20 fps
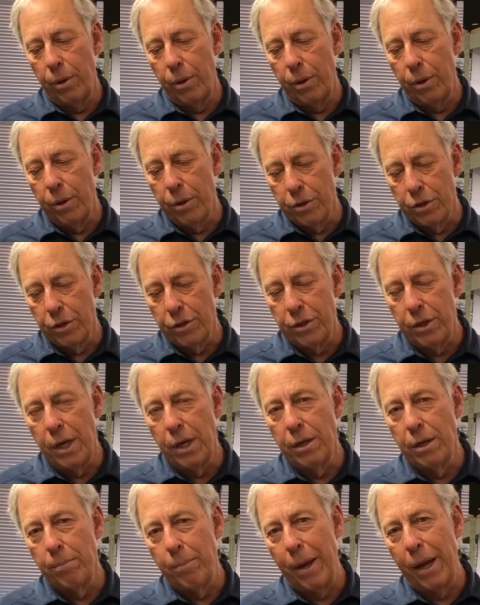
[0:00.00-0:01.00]
you just
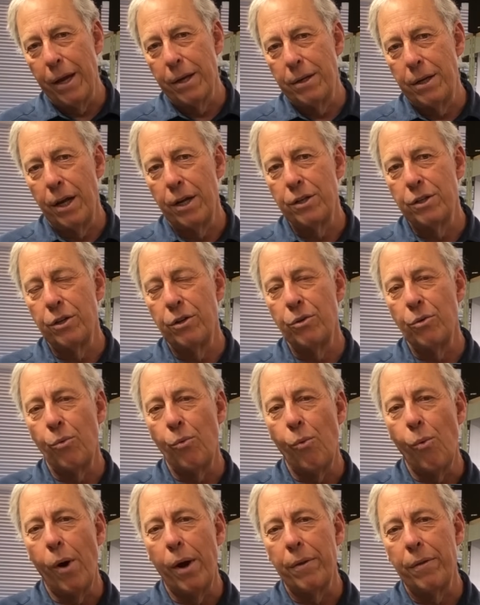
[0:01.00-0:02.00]
need to pay attention to
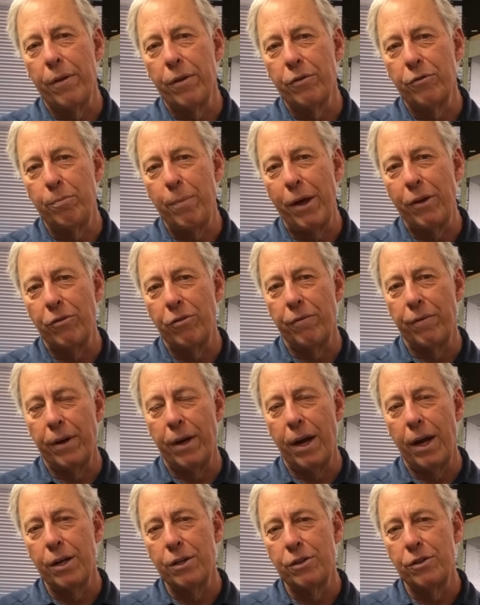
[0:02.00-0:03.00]
what the
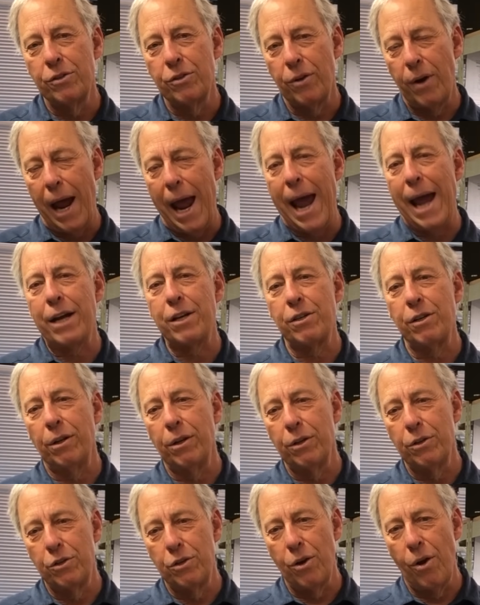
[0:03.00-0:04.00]
specifications are
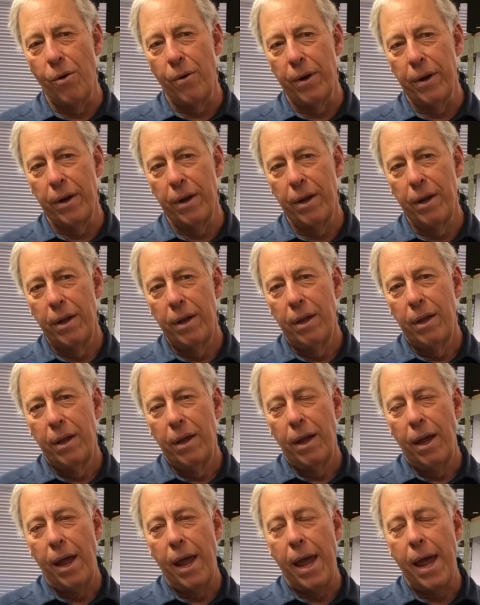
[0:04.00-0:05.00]
actually showing
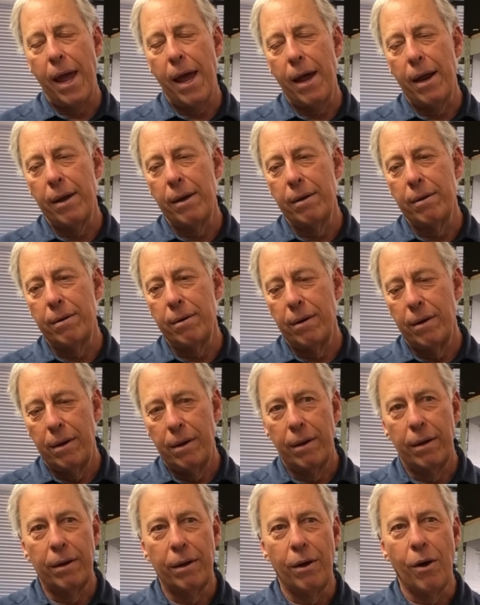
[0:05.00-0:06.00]
and
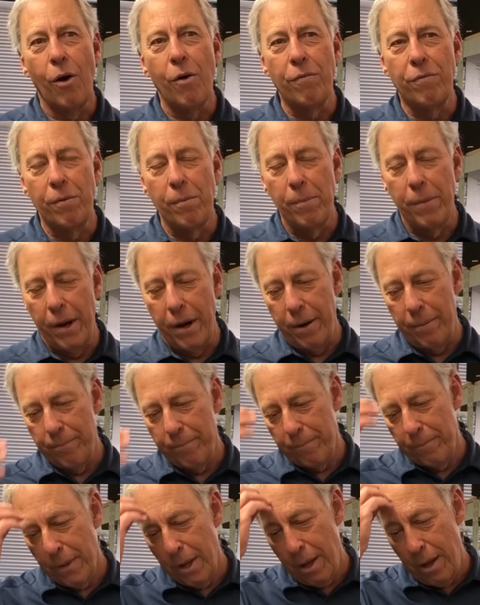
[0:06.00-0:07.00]
go from there.
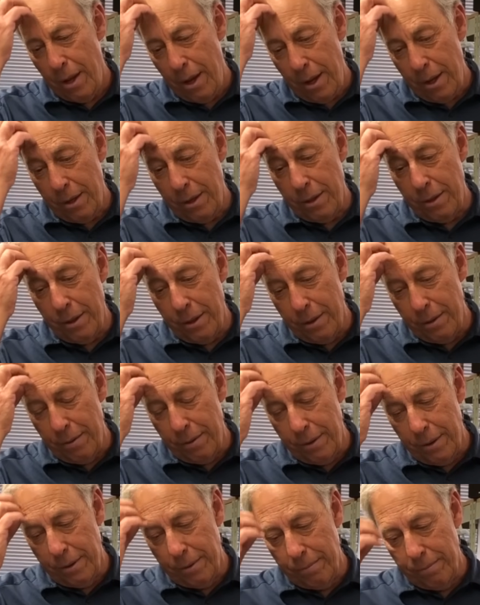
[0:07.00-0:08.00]
The,
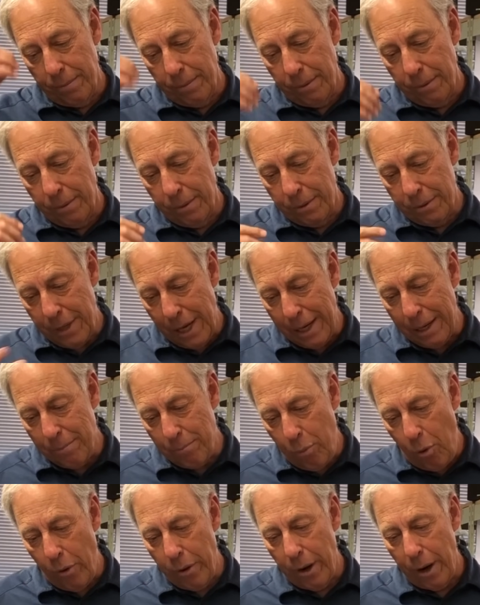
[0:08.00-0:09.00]
the, the
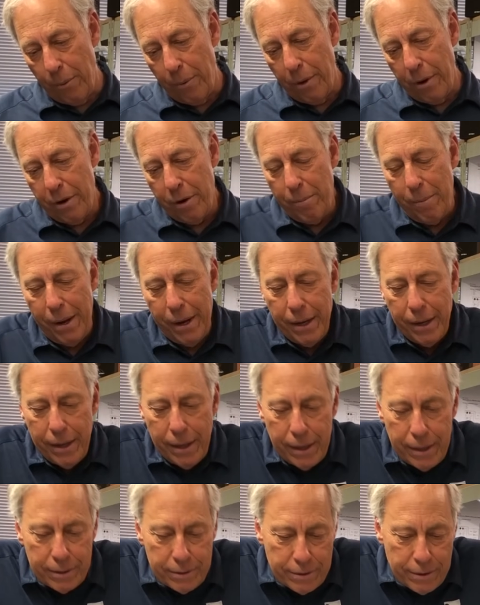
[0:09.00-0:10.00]
second point I wanted to make
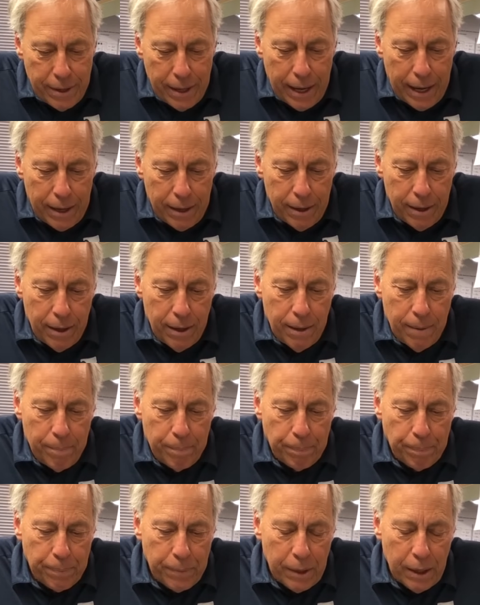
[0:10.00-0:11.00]
is that
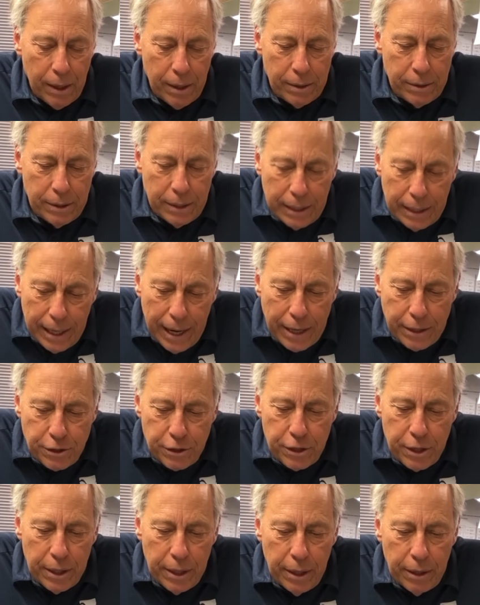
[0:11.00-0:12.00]

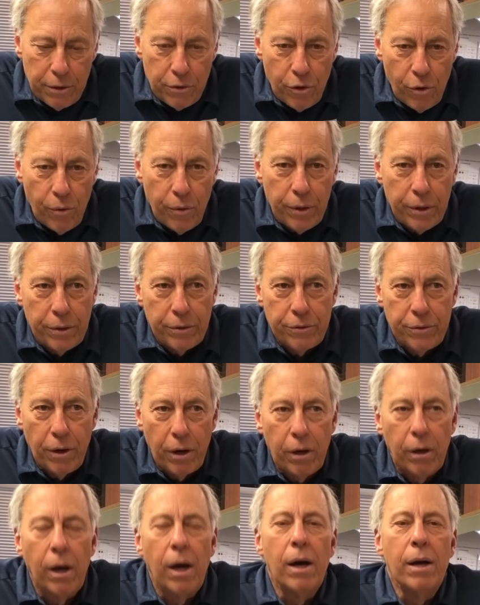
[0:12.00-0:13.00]
THD and noise
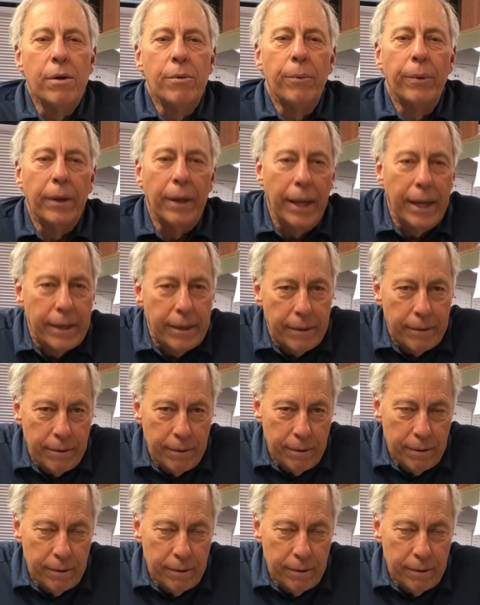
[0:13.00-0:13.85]
are unrelated.